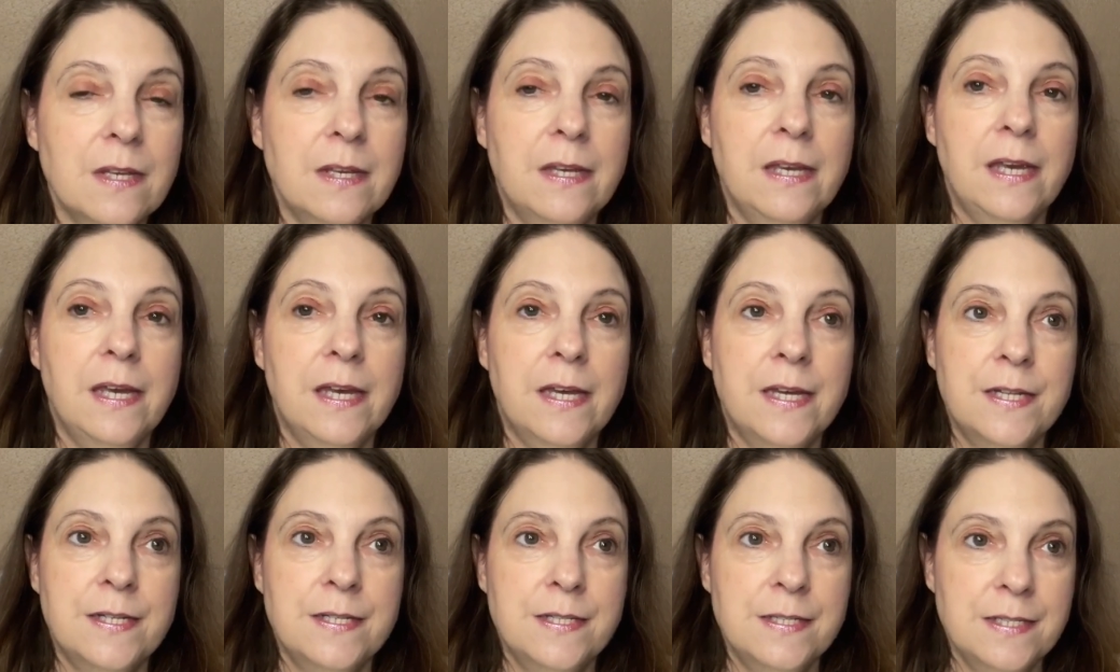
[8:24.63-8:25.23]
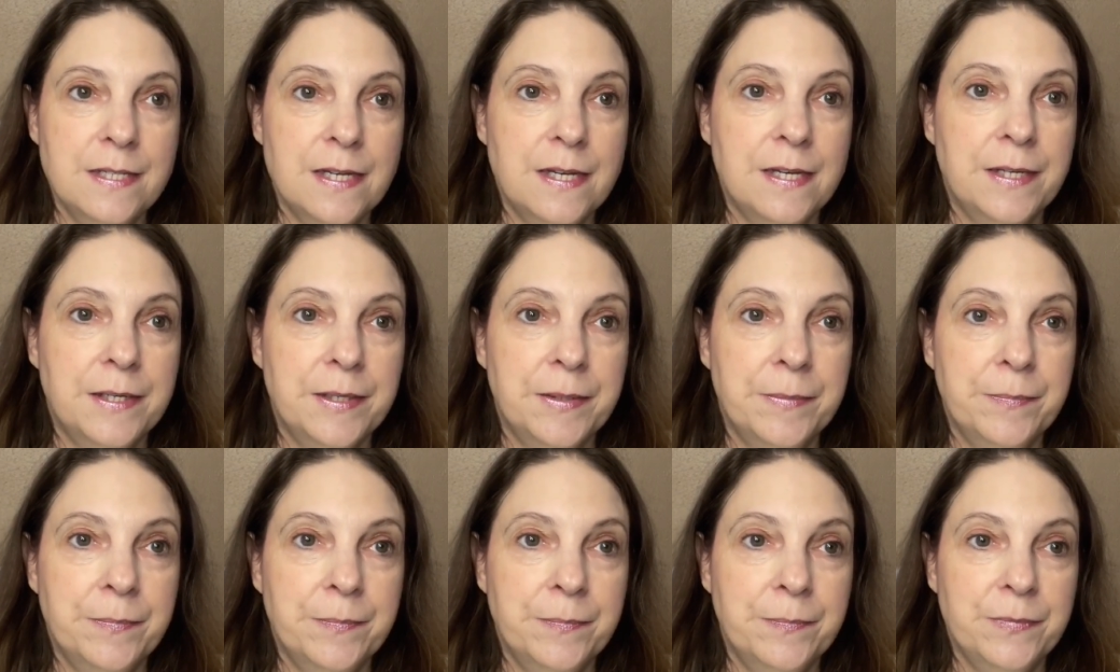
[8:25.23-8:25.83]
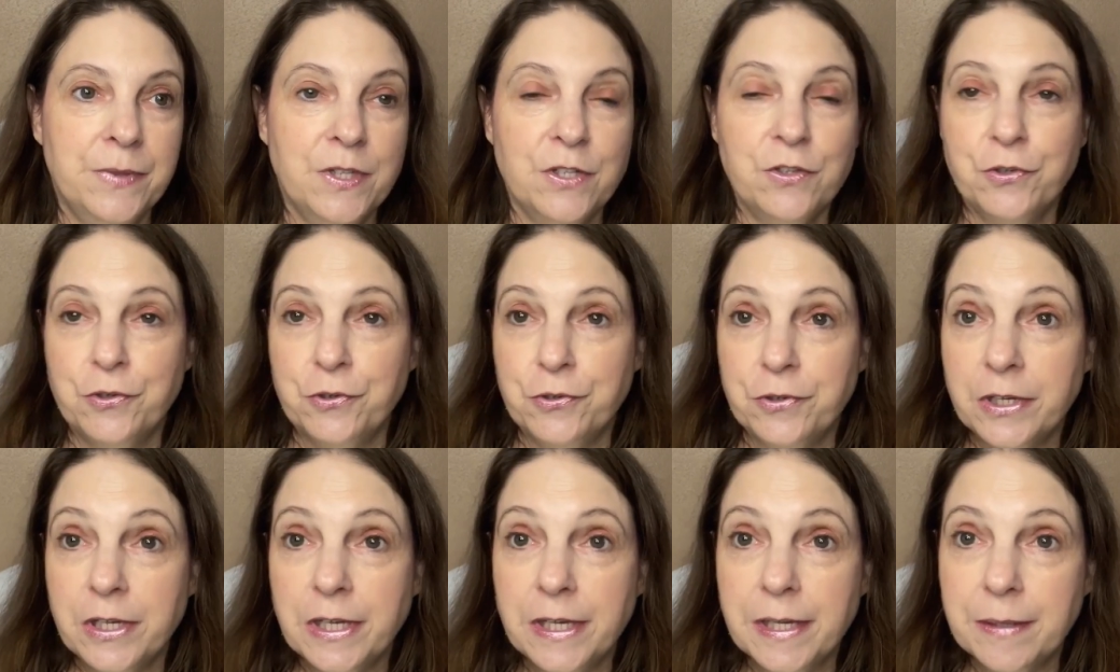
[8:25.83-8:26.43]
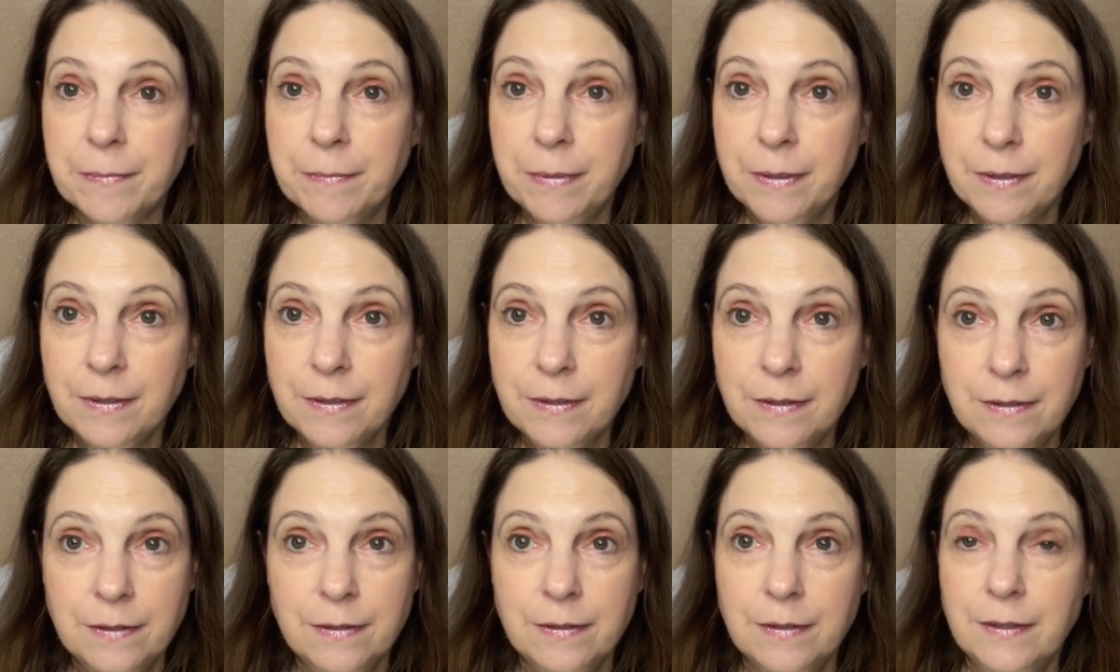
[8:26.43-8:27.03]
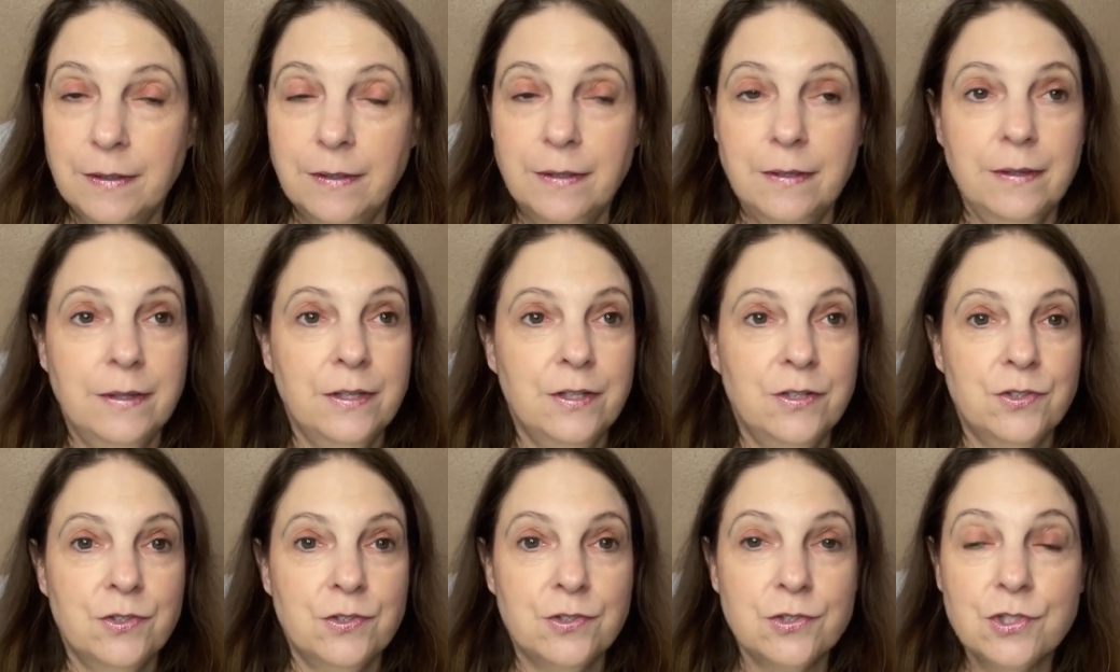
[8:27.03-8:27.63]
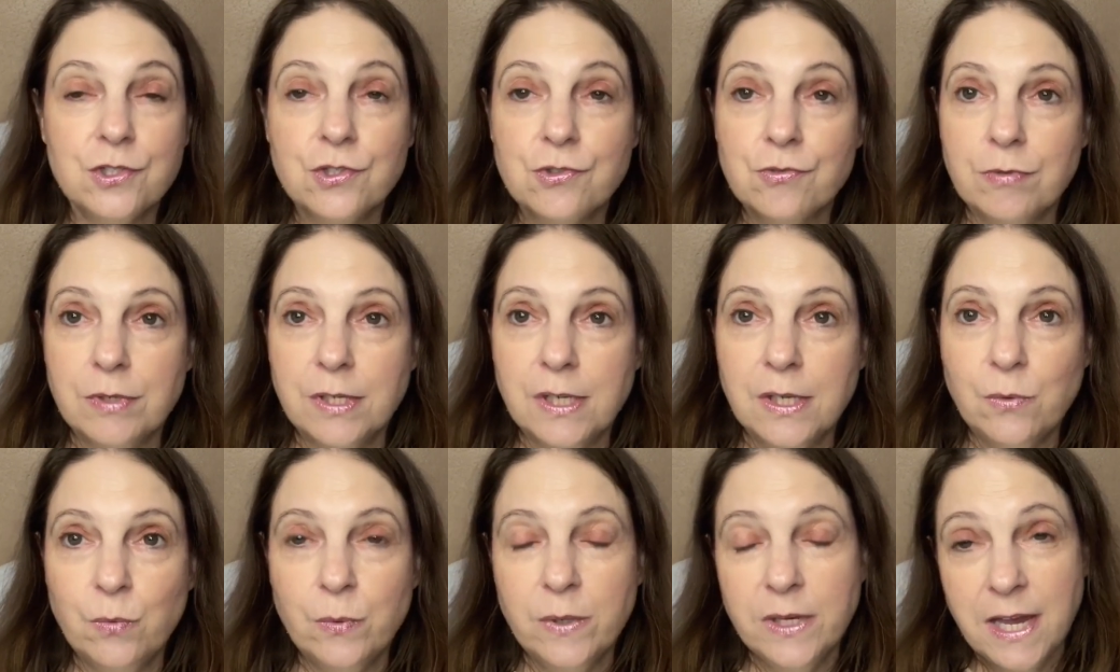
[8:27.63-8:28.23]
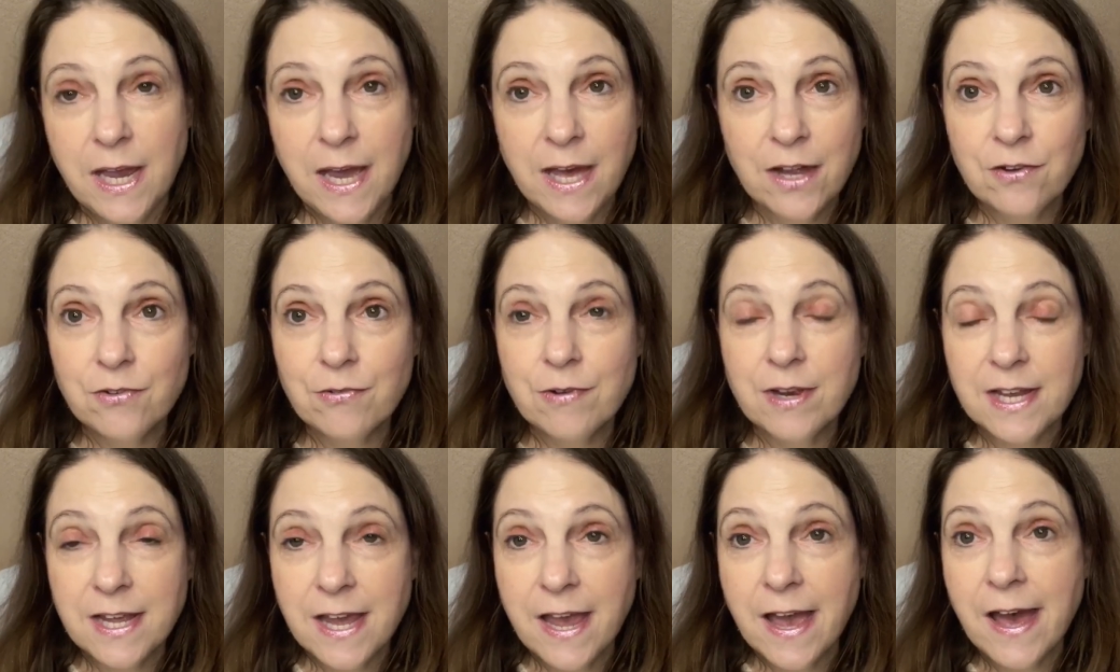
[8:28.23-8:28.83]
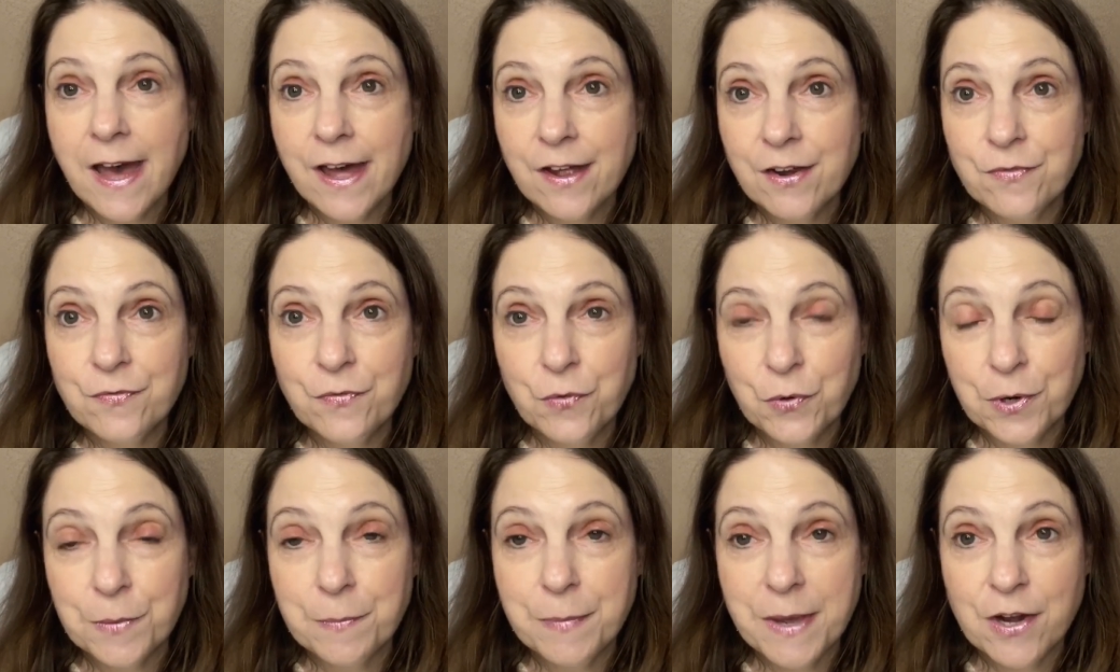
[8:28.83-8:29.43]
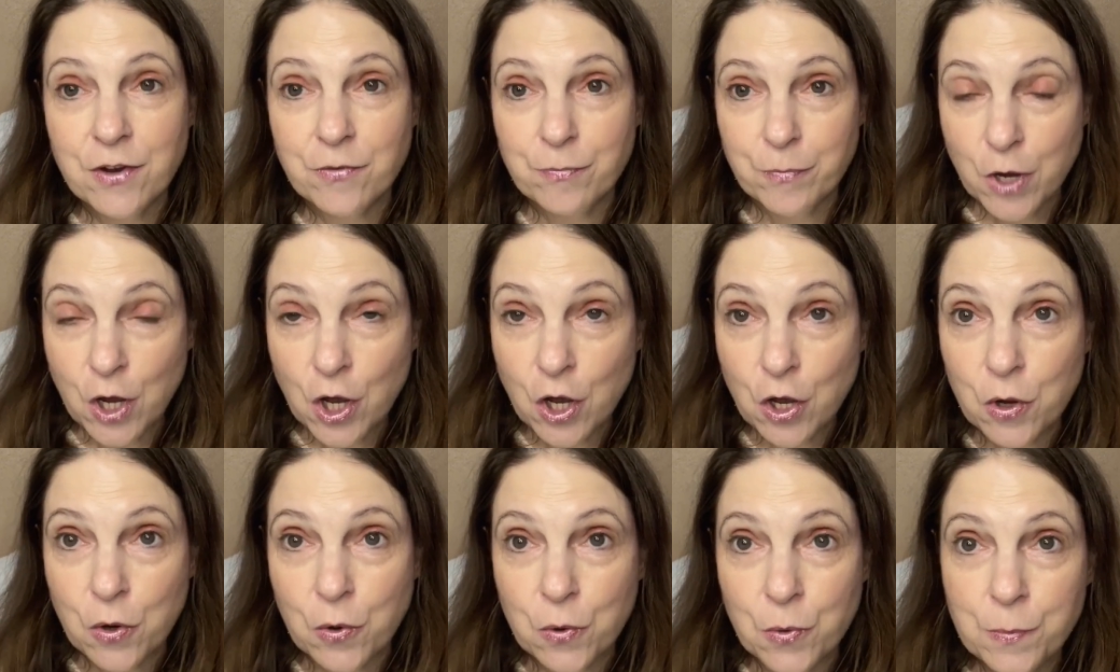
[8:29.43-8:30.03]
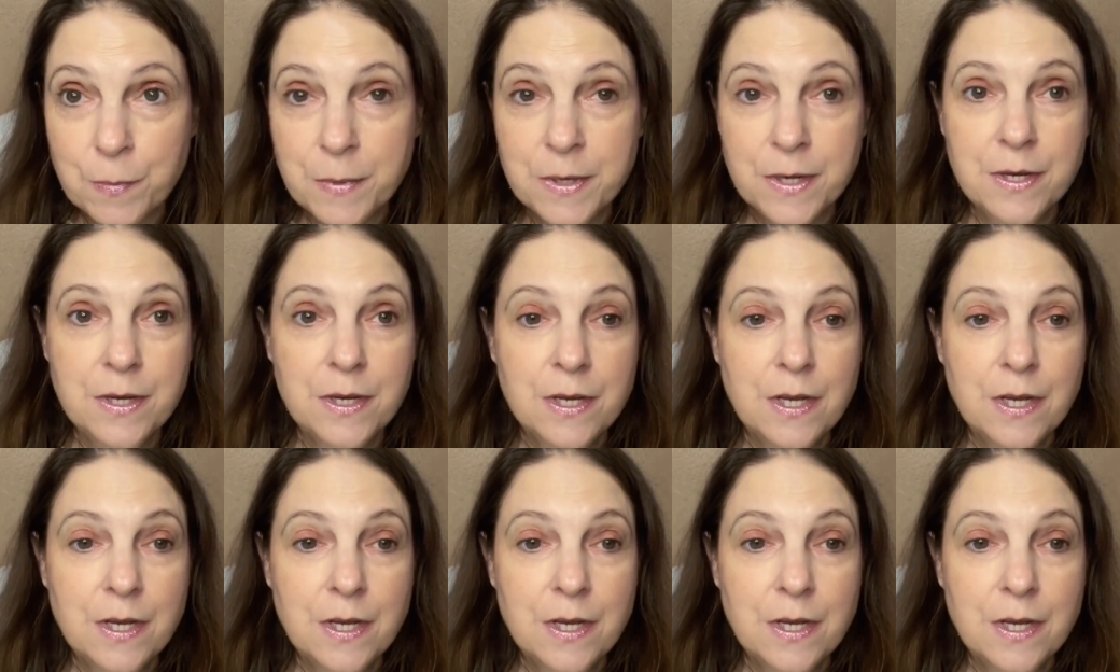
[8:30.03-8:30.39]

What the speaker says: And the crib, the nursery. We had already had a 4-bedroom home.